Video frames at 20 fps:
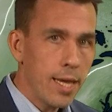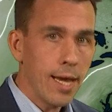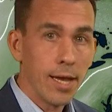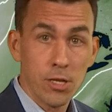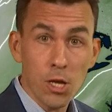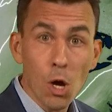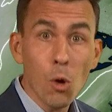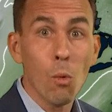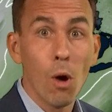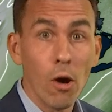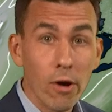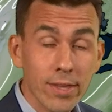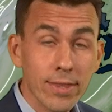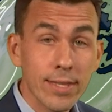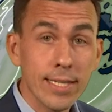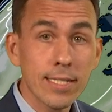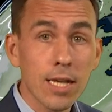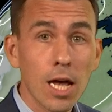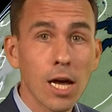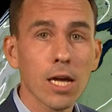Now don't worry,
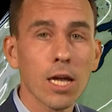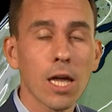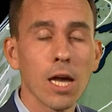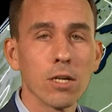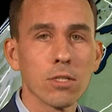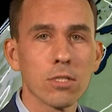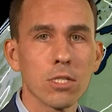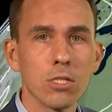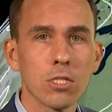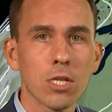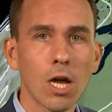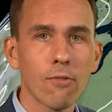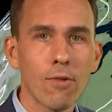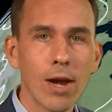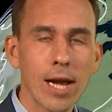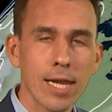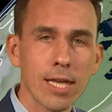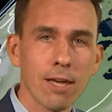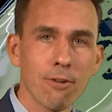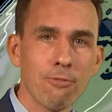these aren't going to
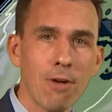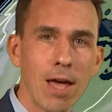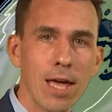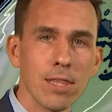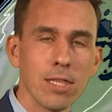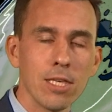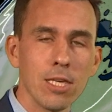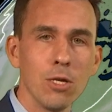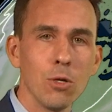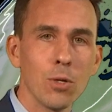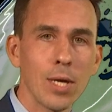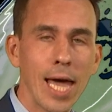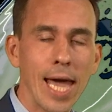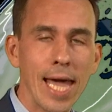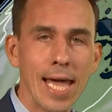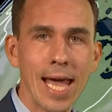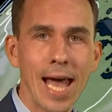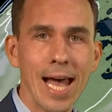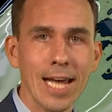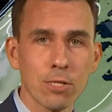directly affect the
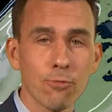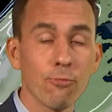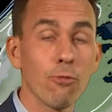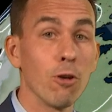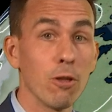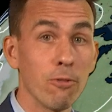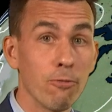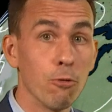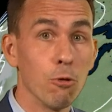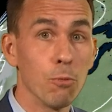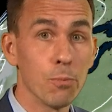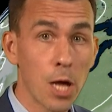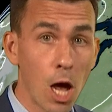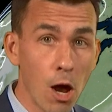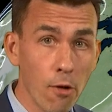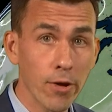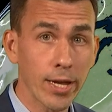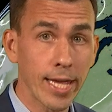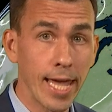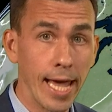UK as fully formed
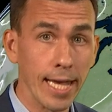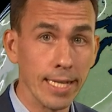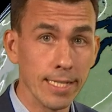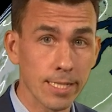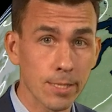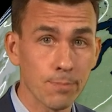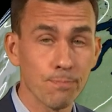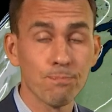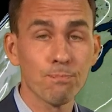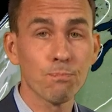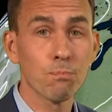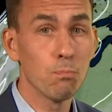hurricanes,